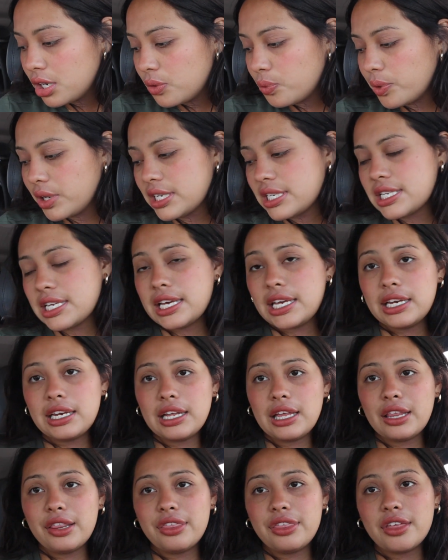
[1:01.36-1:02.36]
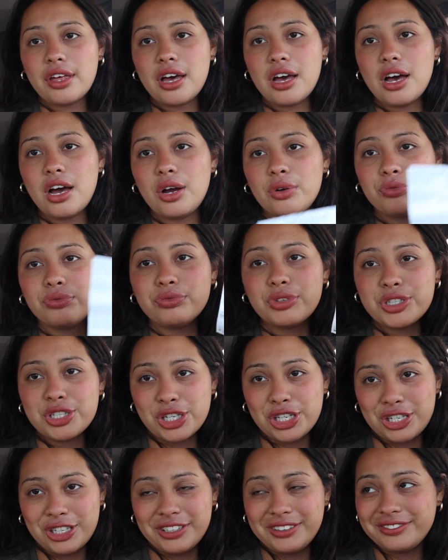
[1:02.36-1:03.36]
We did the
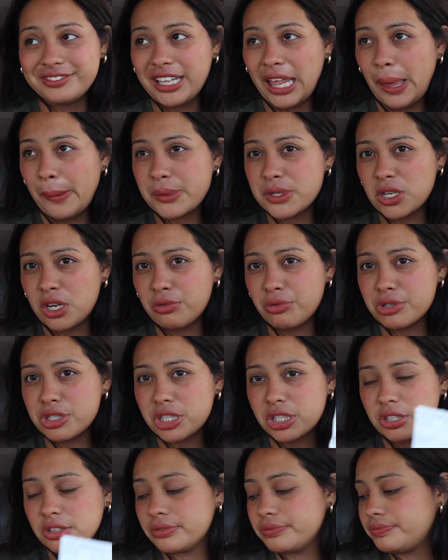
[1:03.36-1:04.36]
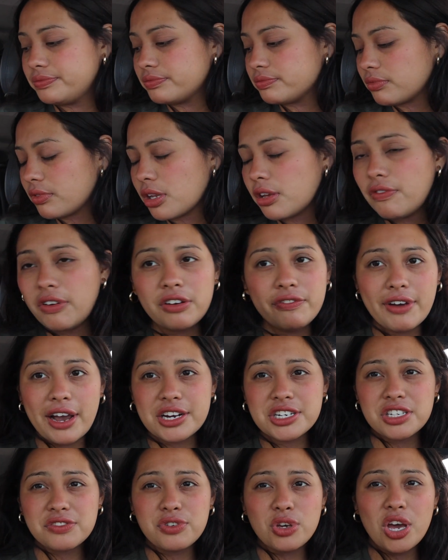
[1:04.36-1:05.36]
return, the Amazon return. Fun
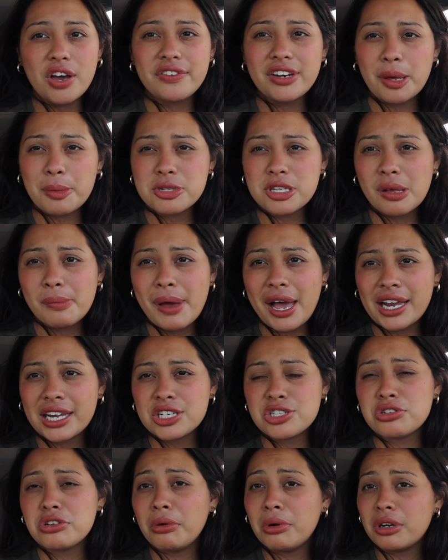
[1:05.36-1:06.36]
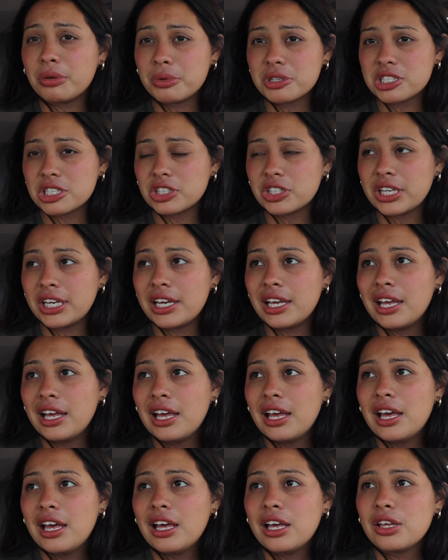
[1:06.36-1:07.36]
fact, if you have an Amazon package and you wanna return it,
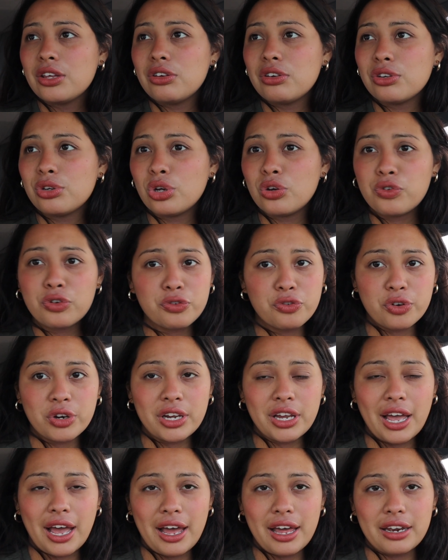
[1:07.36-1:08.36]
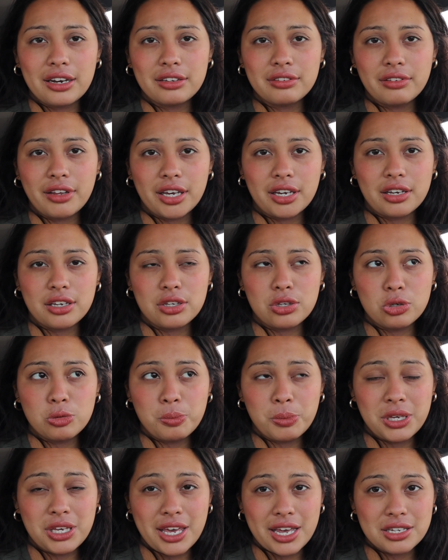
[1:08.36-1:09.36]
you can do it for free at like a U
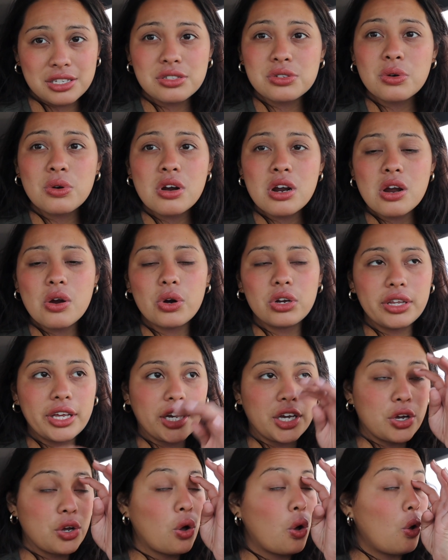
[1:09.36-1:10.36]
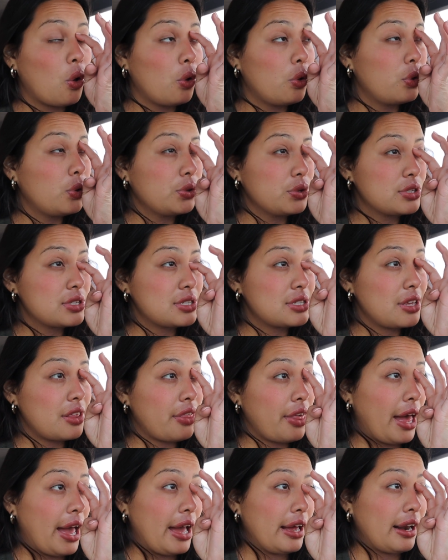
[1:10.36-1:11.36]
P S store or like a Kohl's
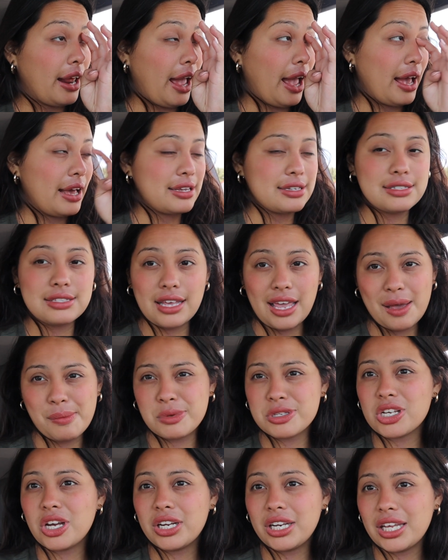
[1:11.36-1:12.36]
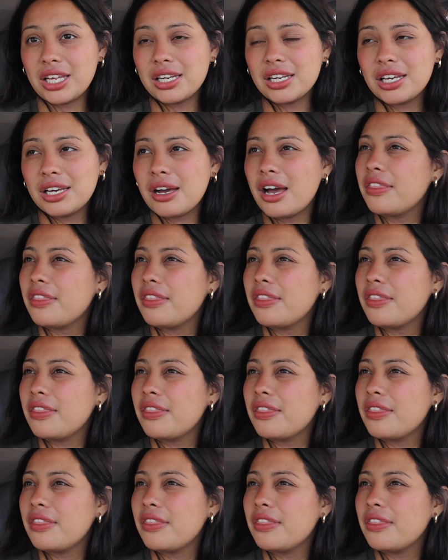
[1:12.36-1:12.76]
that has the Amazon in it.